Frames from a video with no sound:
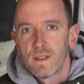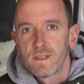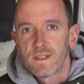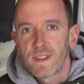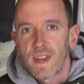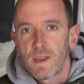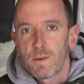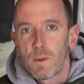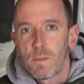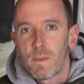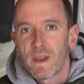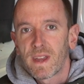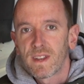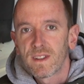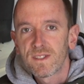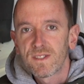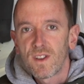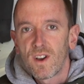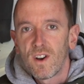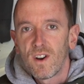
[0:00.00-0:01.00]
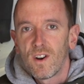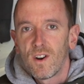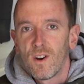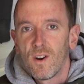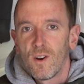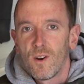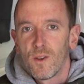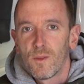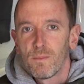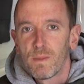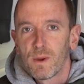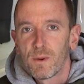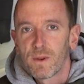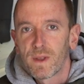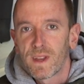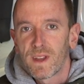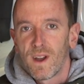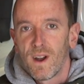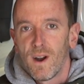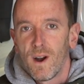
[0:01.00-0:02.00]
Today we're making a start on
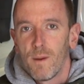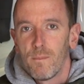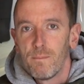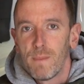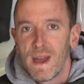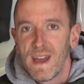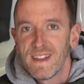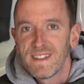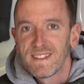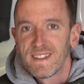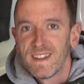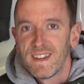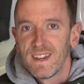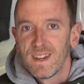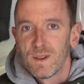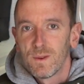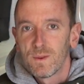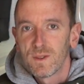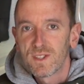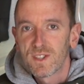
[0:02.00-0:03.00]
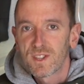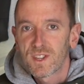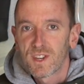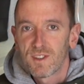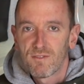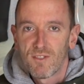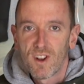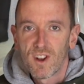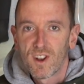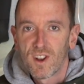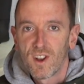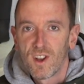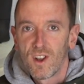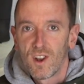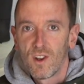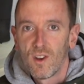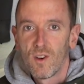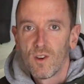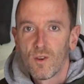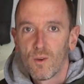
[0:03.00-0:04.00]
building our bed, which is going to run
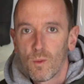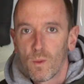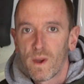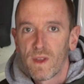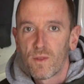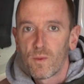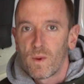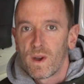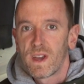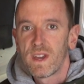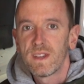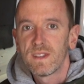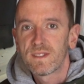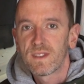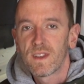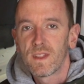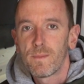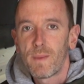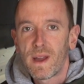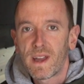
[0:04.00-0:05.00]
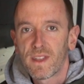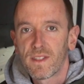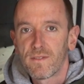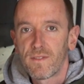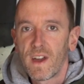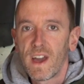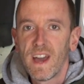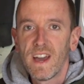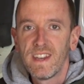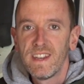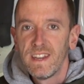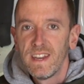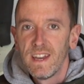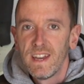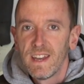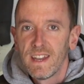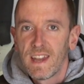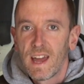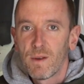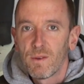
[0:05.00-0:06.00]
along widthways at the back of the van.
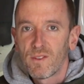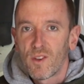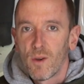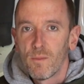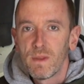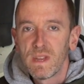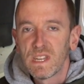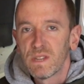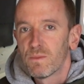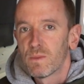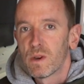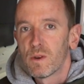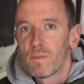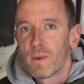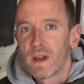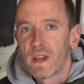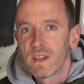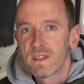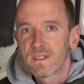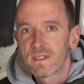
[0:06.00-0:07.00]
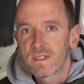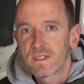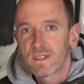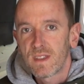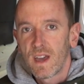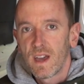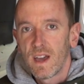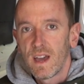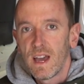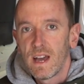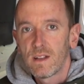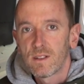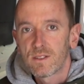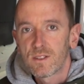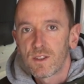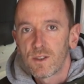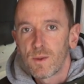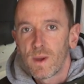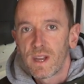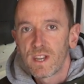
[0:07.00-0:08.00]
Now we've got a medium wheelbase
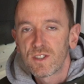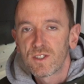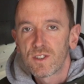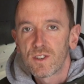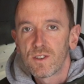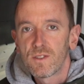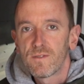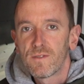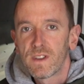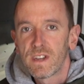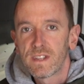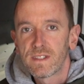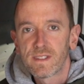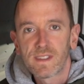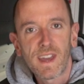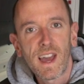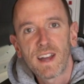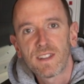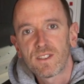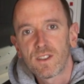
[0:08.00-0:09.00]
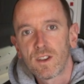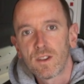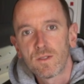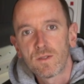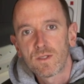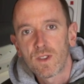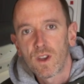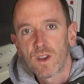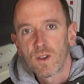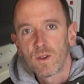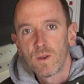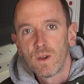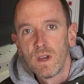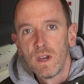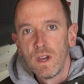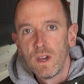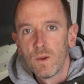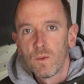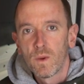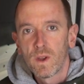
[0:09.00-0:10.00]
L2 H2 Fiat Ducato, so
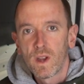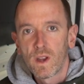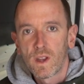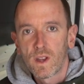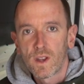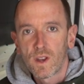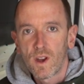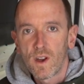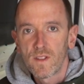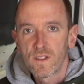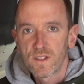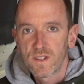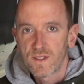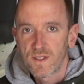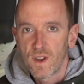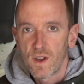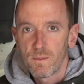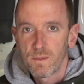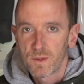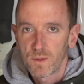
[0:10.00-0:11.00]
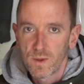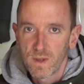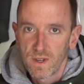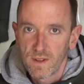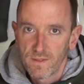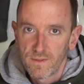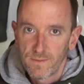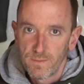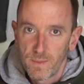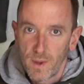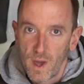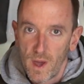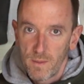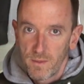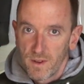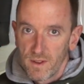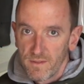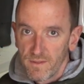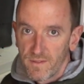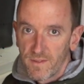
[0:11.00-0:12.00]
we could either decide between a
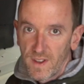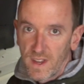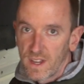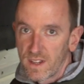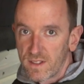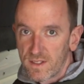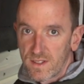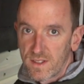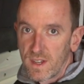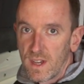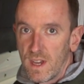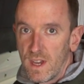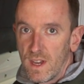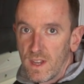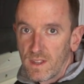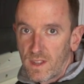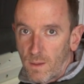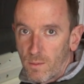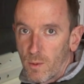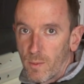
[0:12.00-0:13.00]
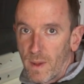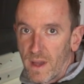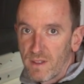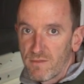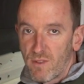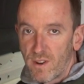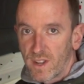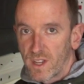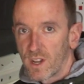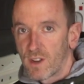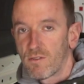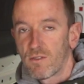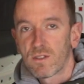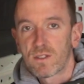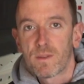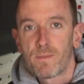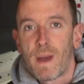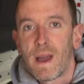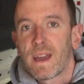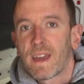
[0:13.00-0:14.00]
permanent fixed double bed running across
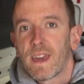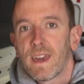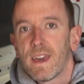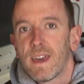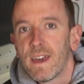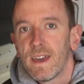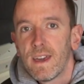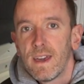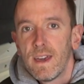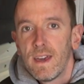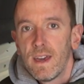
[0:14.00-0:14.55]
the back here